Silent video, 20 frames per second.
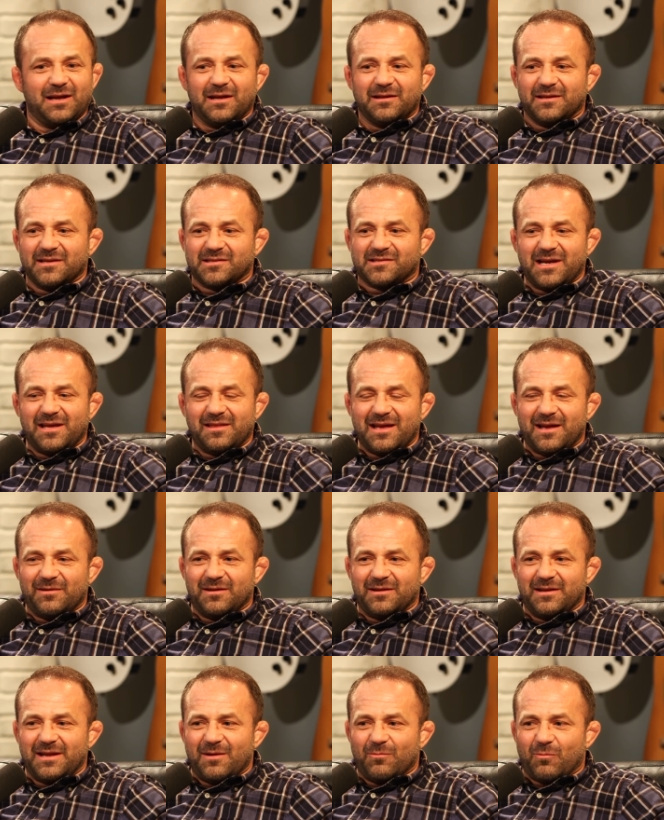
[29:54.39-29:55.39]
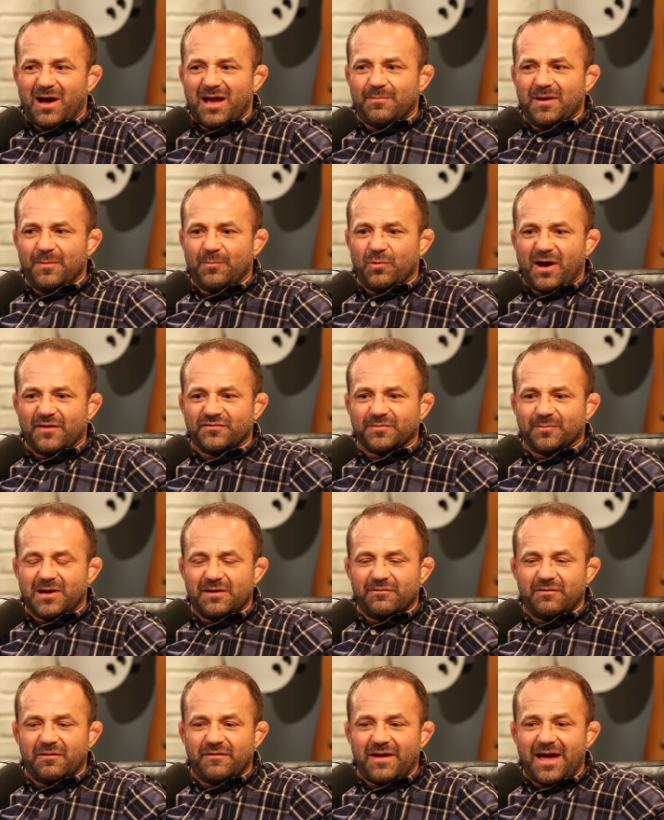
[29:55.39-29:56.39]
Horrible. To say that, that white people have some
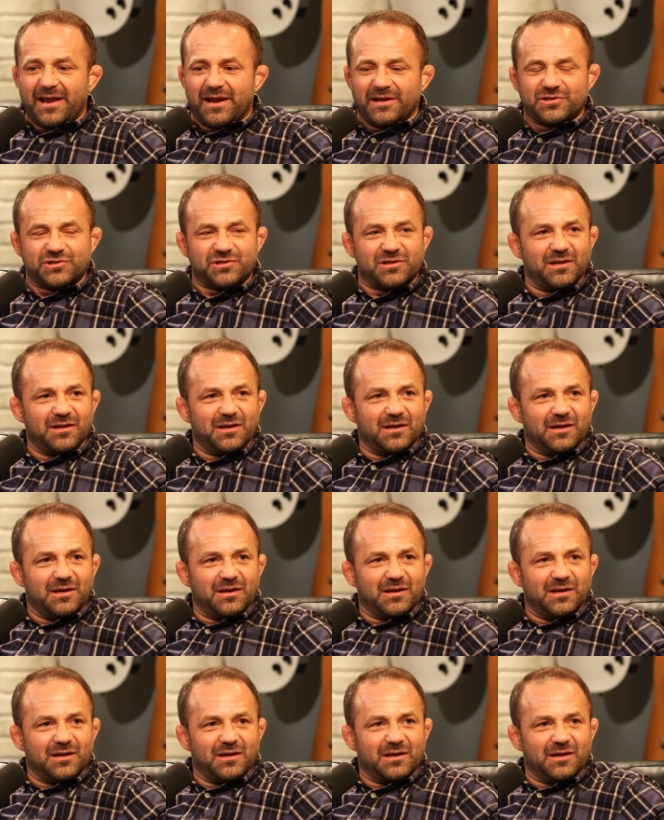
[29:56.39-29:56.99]
kind of advantage